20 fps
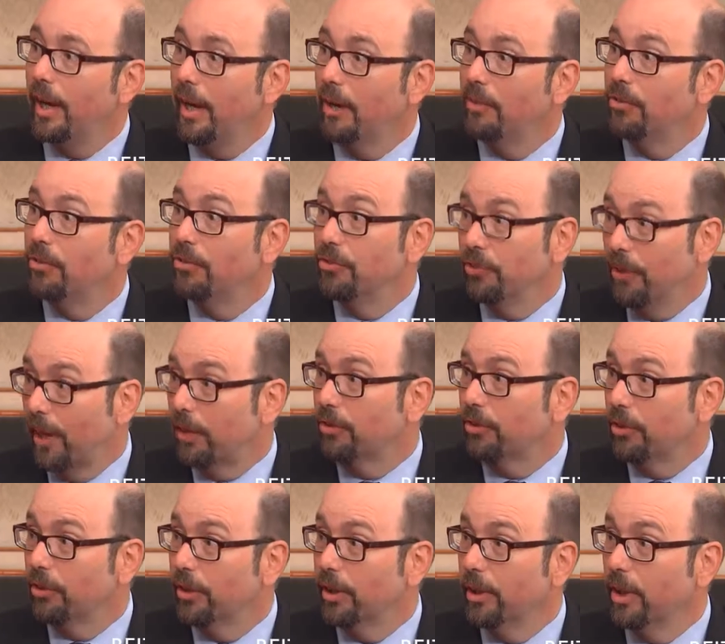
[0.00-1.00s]
as a
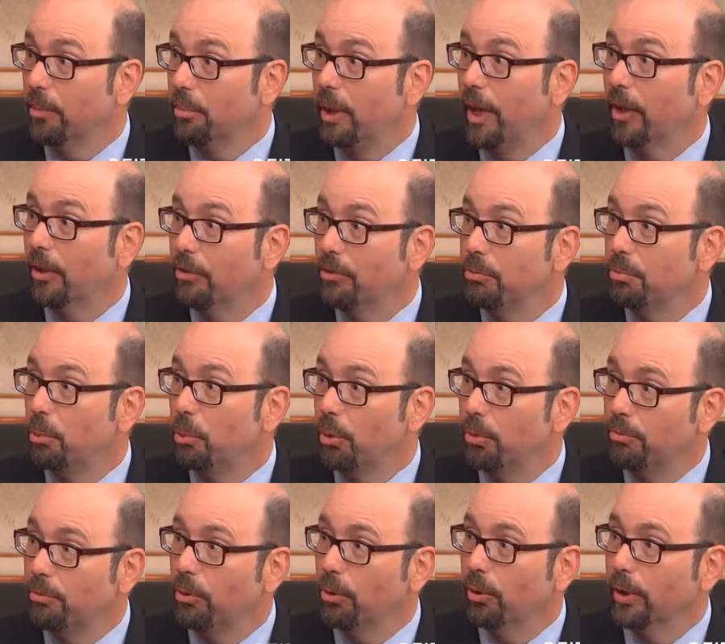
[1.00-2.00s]
sector in our balanced
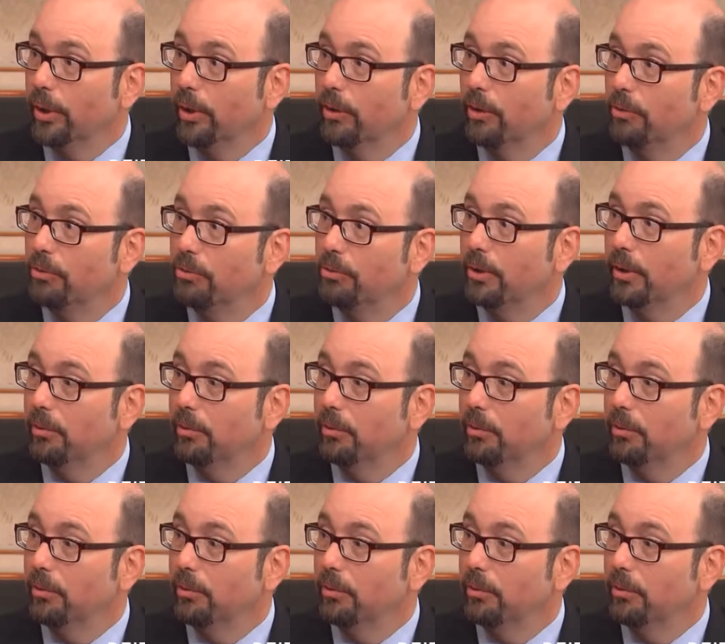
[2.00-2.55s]
portfolios.